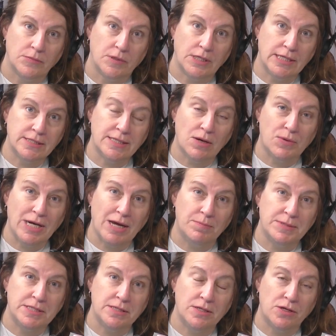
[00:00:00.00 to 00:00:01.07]
Is that what
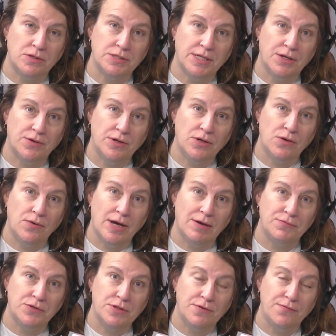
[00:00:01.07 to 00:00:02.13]
happens in Ontario
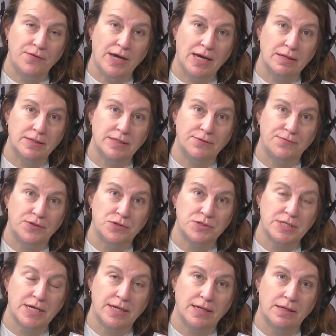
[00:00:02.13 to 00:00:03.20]
after the fact, if
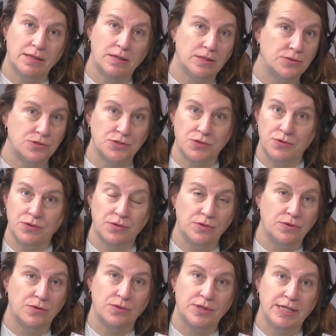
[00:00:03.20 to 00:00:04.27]
there's any concern
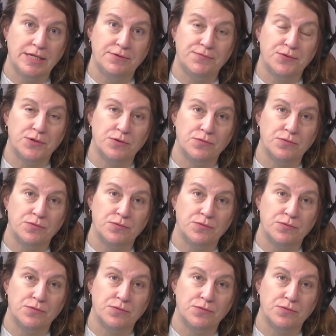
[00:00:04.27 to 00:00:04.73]
or need for a